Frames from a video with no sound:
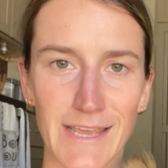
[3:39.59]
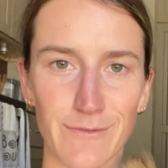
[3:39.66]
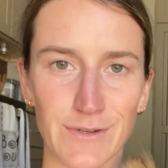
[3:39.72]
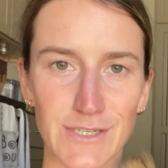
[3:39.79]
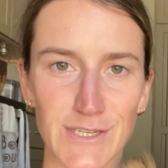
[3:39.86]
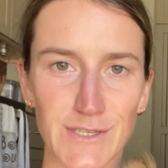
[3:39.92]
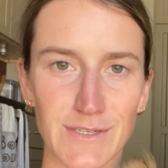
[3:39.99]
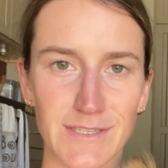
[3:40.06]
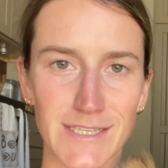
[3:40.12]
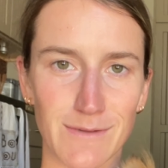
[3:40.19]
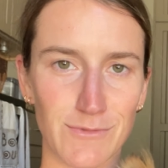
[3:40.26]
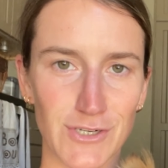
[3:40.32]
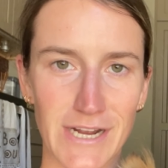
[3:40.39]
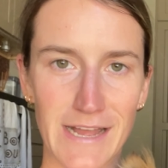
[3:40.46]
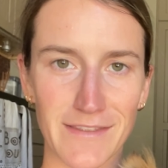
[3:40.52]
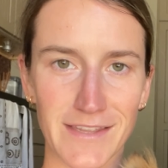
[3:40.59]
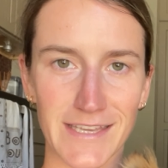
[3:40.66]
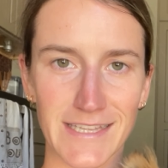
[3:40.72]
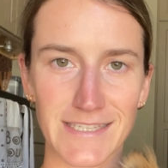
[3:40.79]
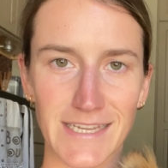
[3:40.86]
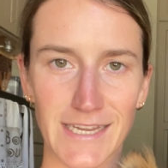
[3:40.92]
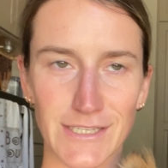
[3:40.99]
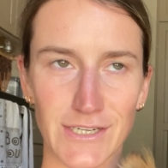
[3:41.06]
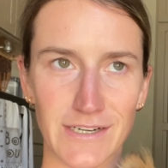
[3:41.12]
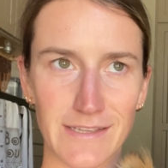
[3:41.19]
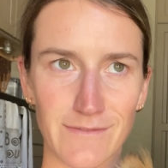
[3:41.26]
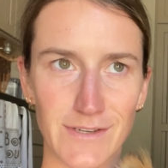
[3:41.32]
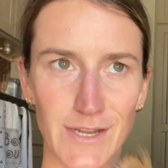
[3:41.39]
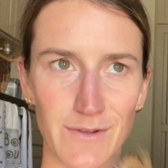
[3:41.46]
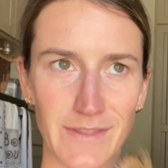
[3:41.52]
which some triathletes don't
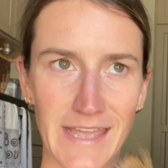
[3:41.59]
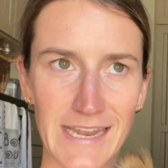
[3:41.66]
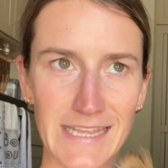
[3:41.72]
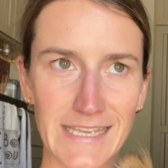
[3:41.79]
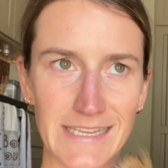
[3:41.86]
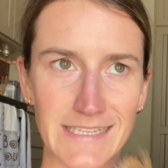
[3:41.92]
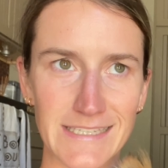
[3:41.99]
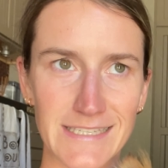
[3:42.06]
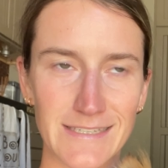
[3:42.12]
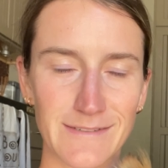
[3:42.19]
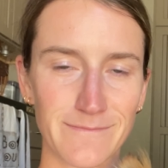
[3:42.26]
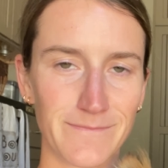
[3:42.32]
even know what that is.